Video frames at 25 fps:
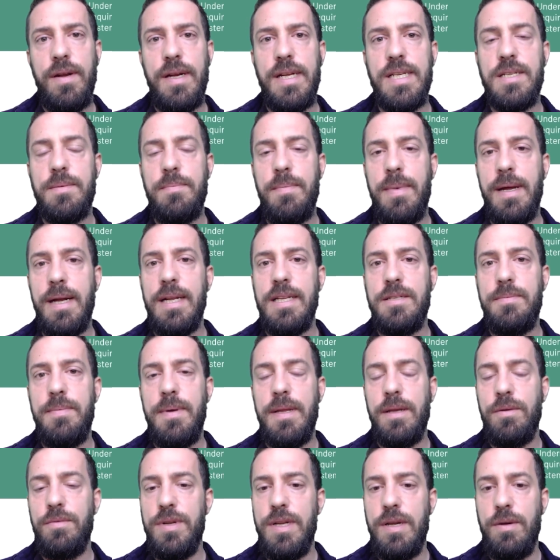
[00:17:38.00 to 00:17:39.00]
risk
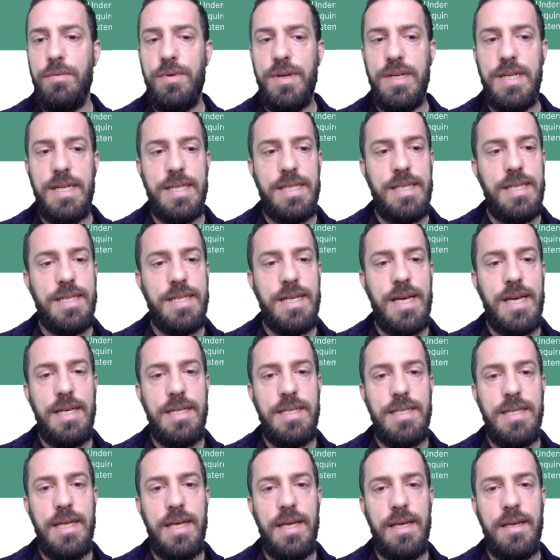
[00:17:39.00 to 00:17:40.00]
management we were just
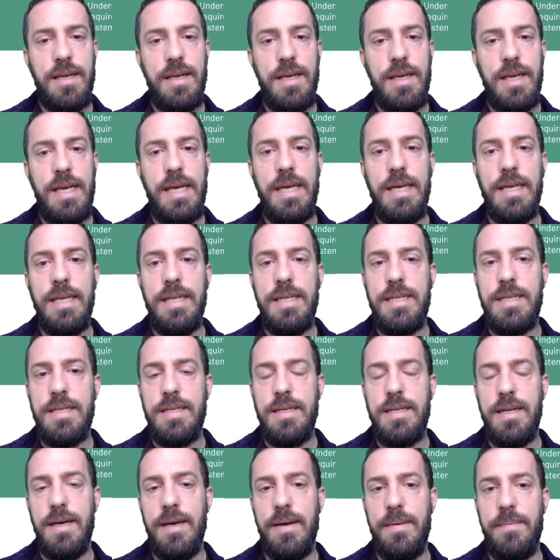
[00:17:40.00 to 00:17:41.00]
discussing
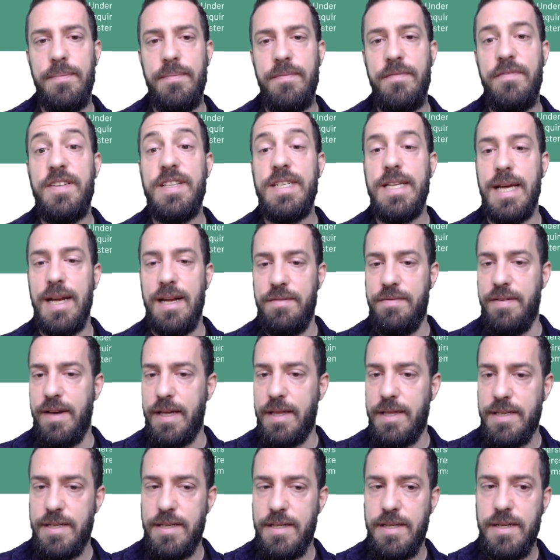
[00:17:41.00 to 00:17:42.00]
is physical
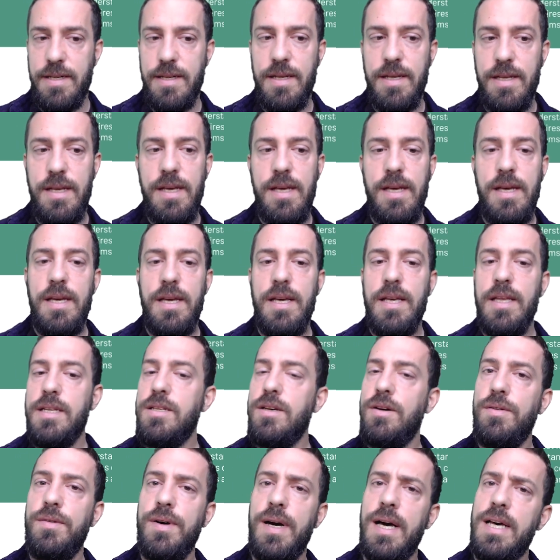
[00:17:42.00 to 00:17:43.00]
effects.
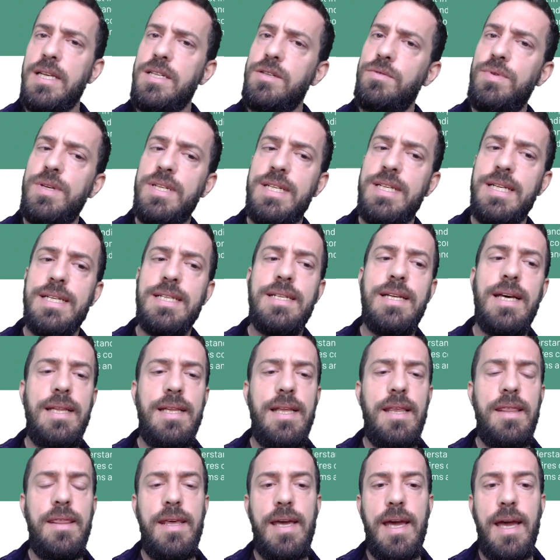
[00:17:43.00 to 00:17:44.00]
So as we just
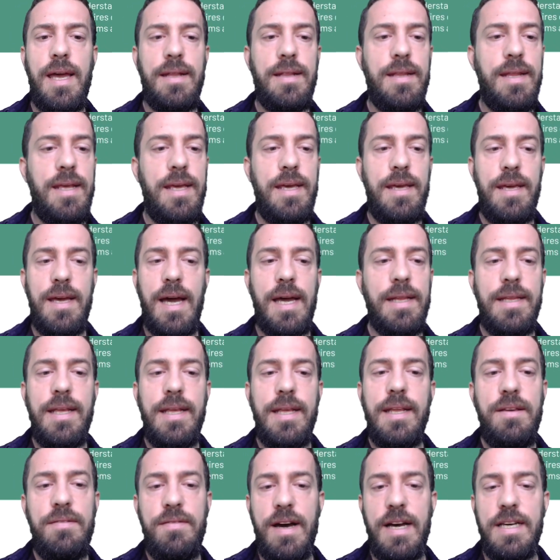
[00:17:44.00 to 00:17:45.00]
said in the
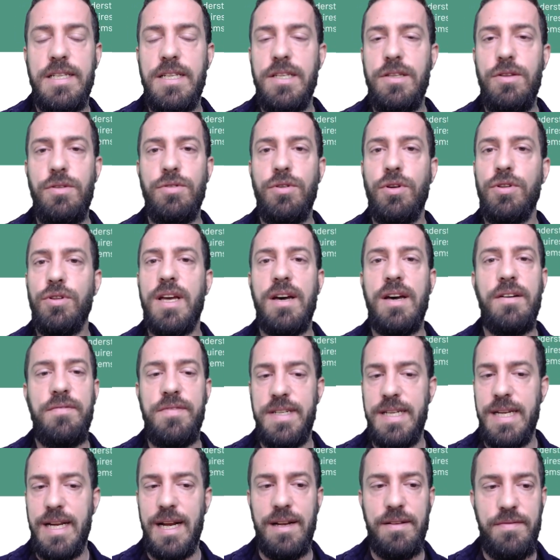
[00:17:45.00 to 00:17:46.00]
IT devices do not
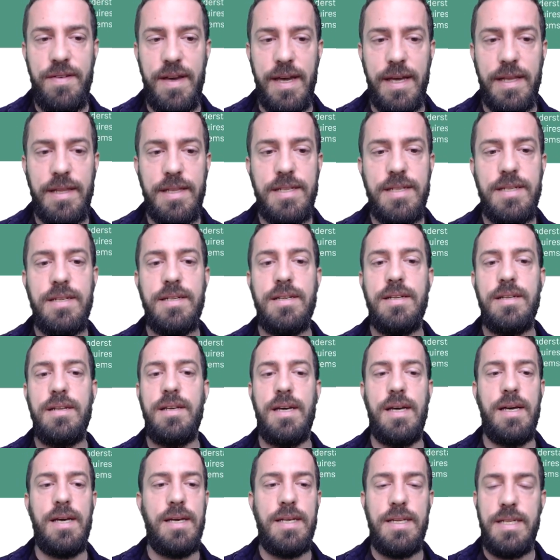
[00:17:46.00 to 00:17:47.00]
have physical effects
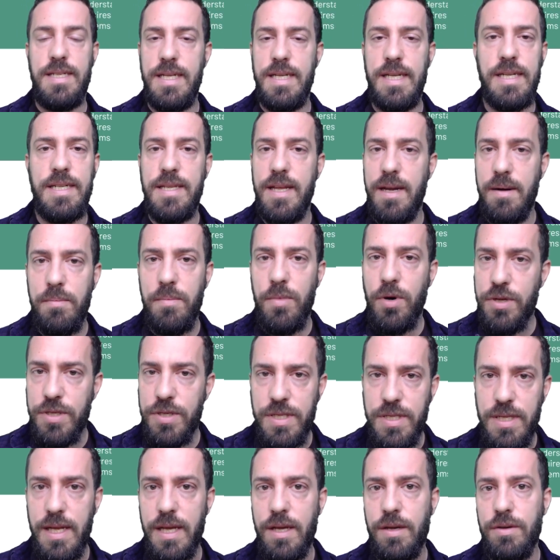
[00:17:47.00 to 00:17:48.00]
since they're
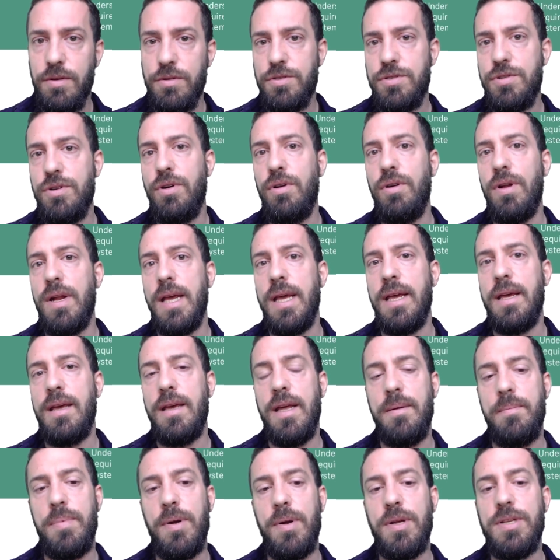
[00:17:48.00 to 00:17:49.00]
mostly
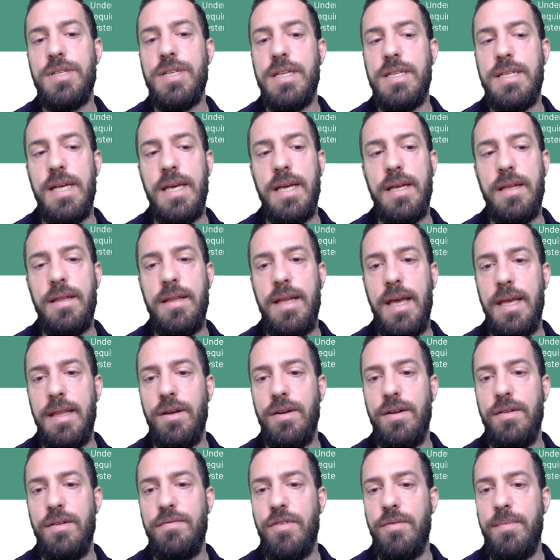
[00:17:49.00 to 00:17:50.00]
controlling and processing
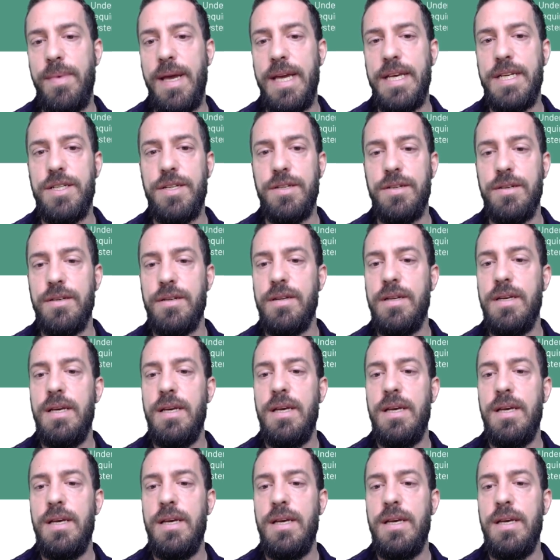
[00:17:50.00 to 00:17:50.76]
data or information.